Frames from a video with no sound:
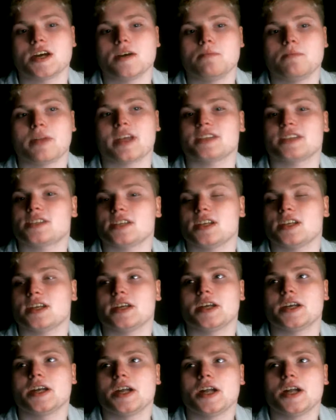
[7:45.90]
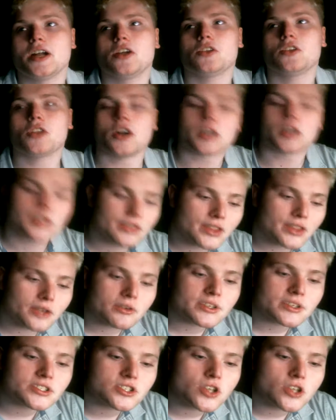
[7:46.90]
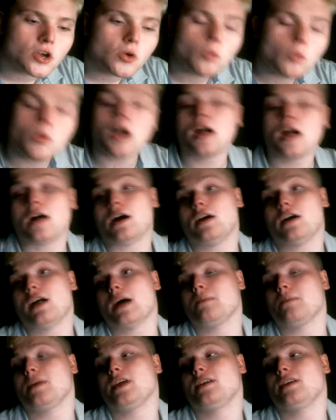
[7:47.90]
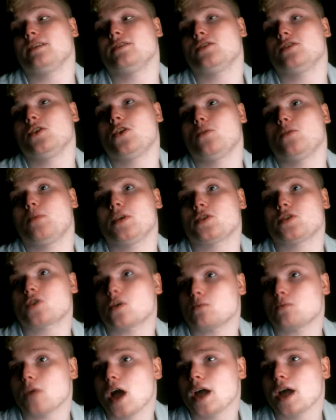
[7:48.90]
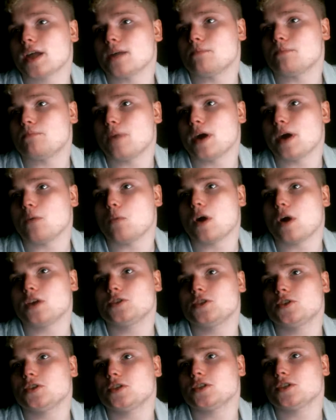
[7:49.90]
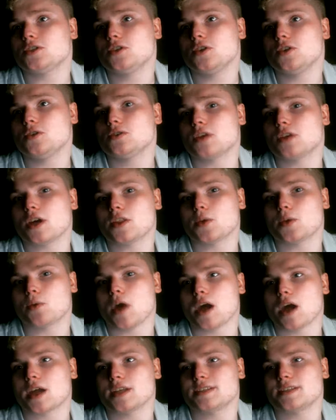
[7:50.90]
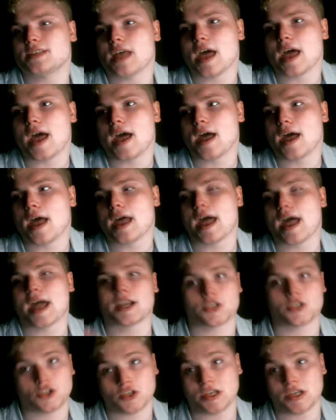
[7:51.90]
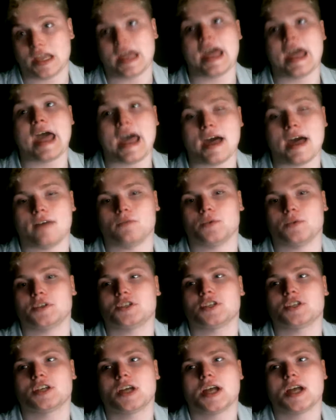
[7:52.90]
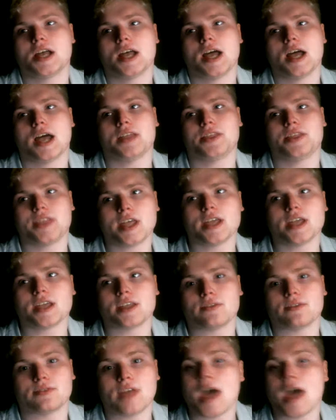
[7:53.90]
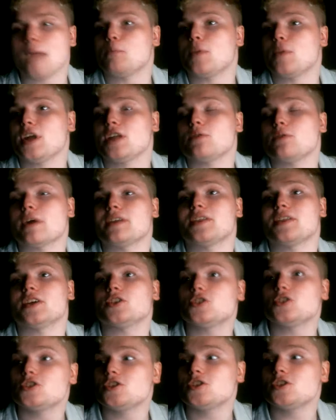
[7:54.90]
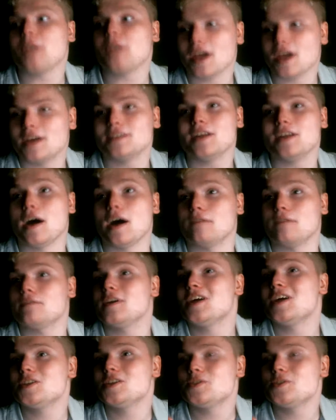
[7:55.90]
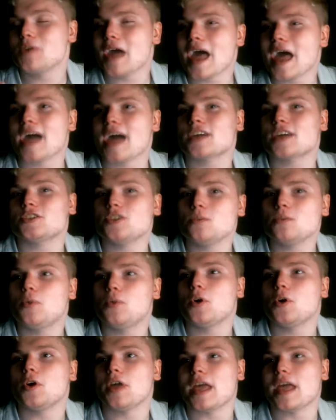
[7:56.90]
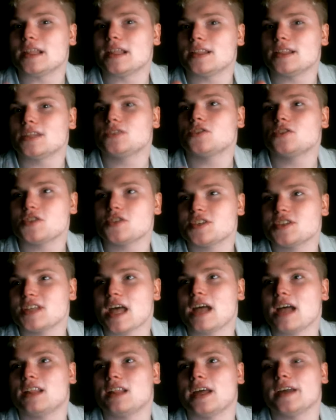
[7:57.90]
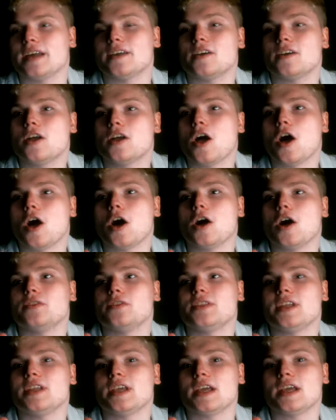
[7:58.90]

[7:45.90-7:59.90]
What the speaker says: because look, there is no, you could build your own rocket, but why don't you just use other rockets that actually have, which I think that money right there should be enough to actually put a little satellite on the